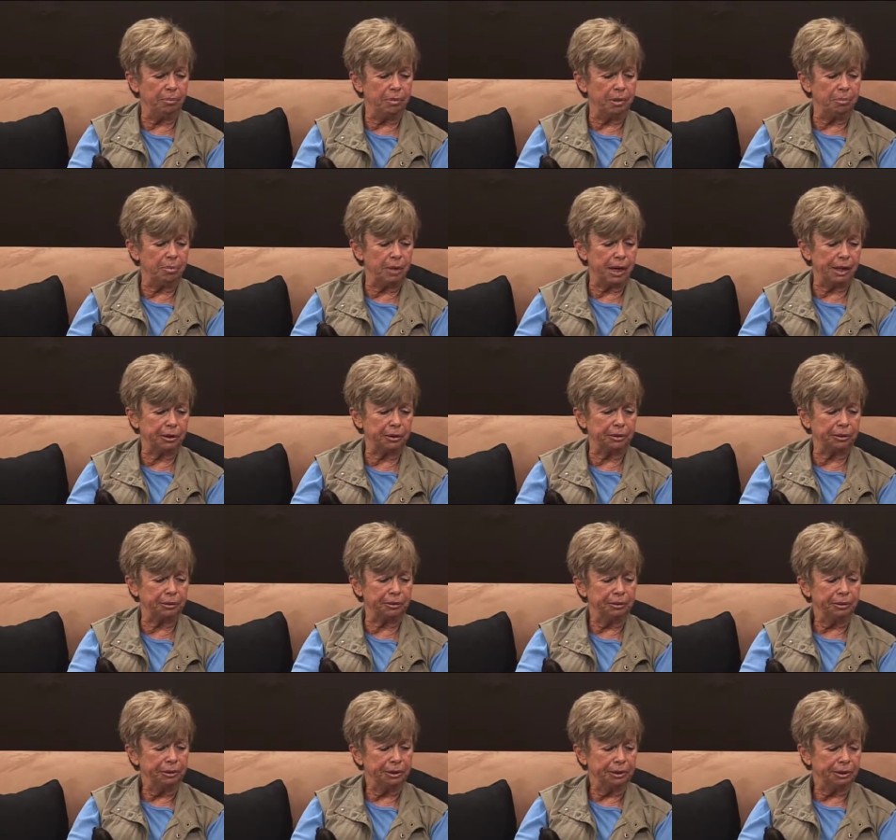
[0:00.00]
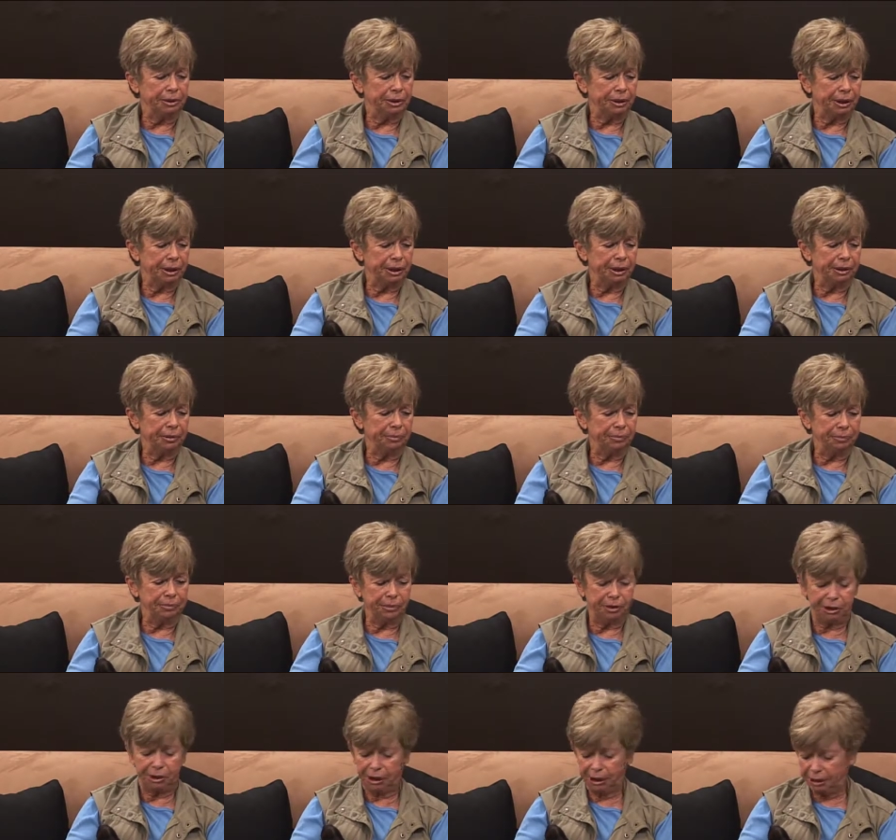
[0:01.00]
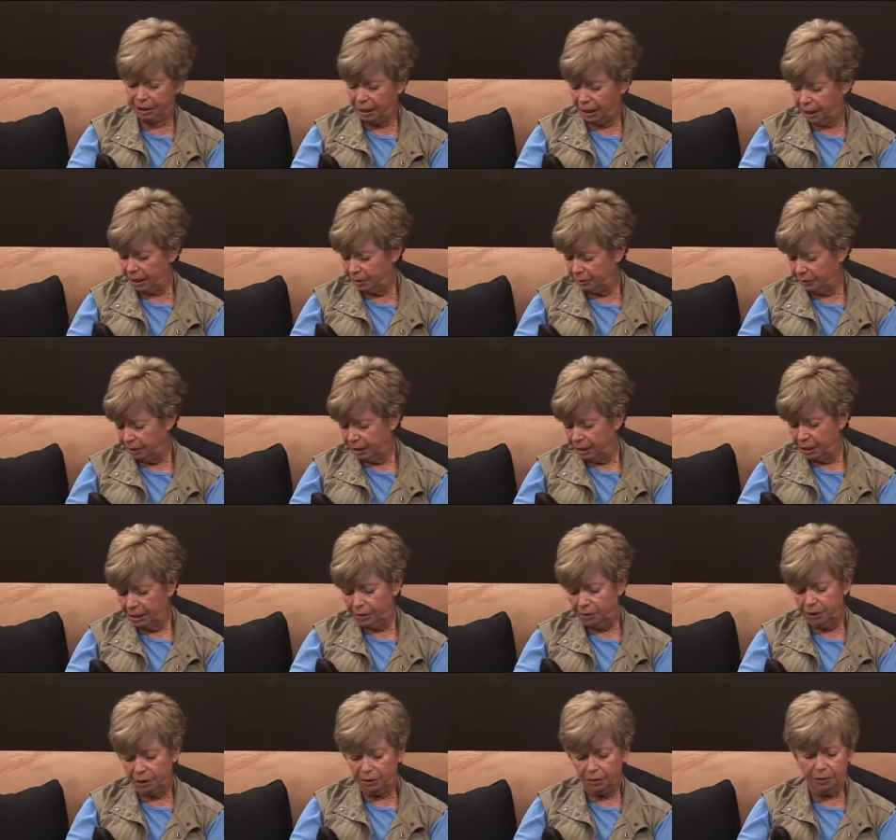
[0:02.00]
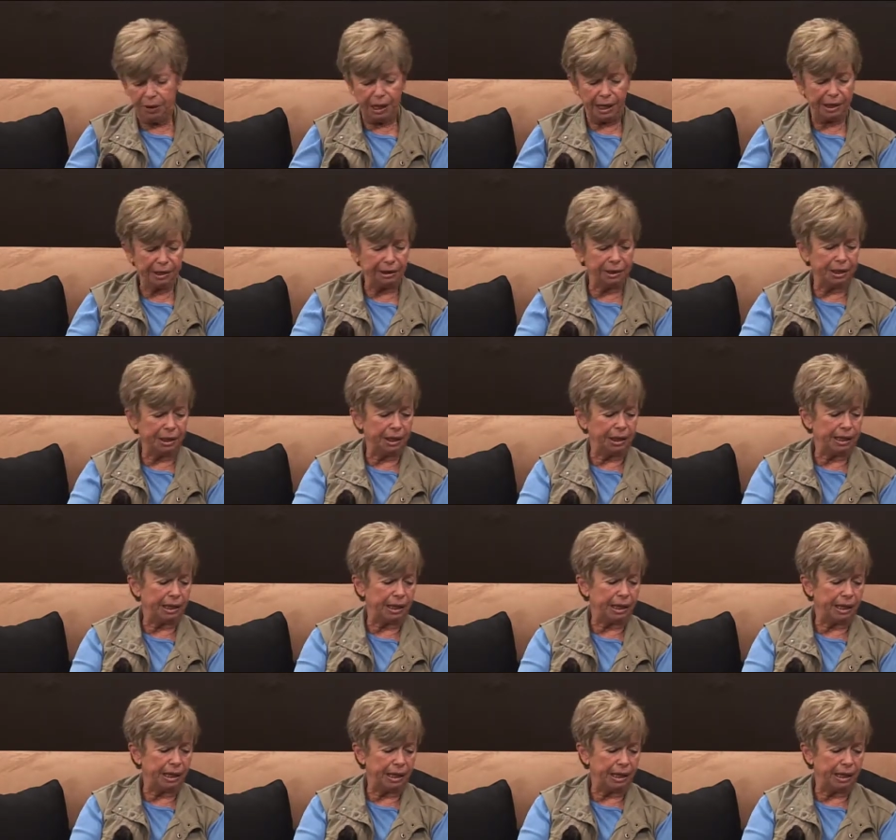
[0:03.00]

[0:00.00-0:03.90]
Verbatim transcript: the medical um, checkout, they're then uh,